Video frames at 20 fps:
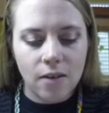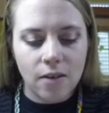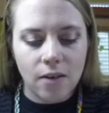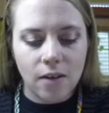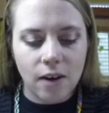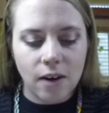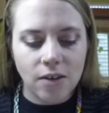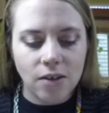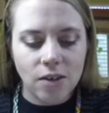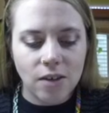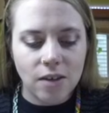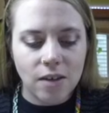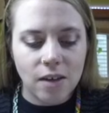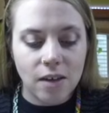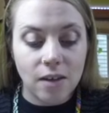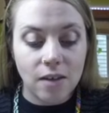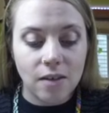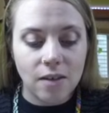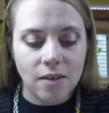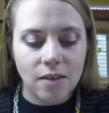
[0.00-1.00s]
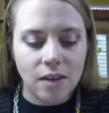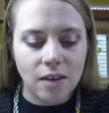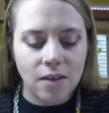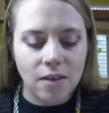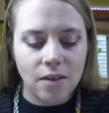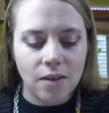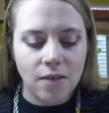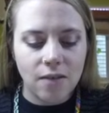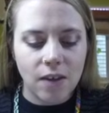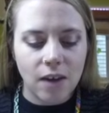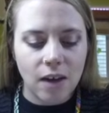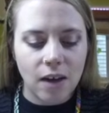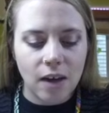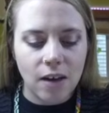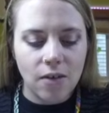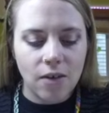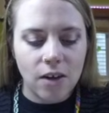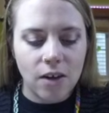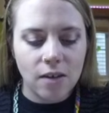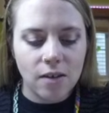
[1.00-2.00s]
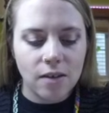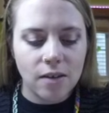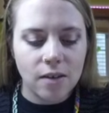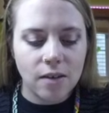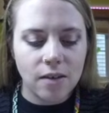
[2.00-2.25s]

or I should say in the center of the iris,